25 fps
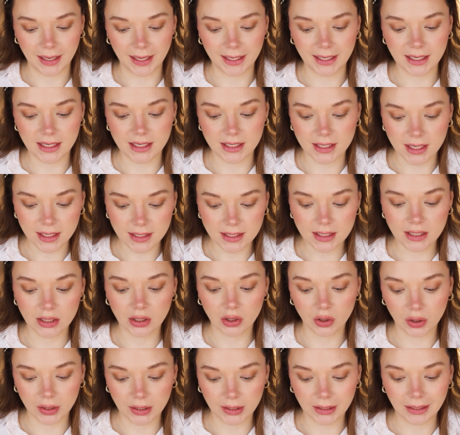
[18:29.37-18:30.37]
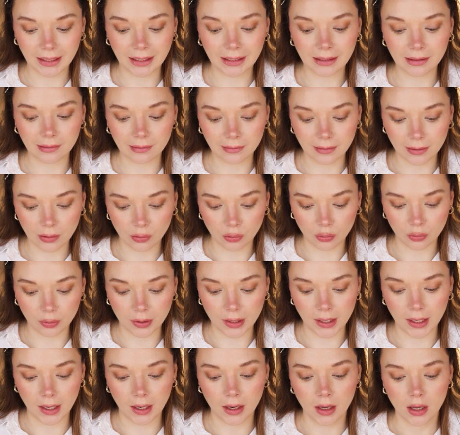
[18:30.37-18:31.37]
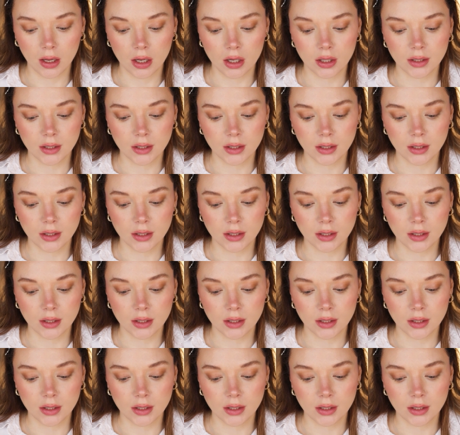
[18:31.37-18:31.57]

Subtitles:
Like, it doesn't look glittery,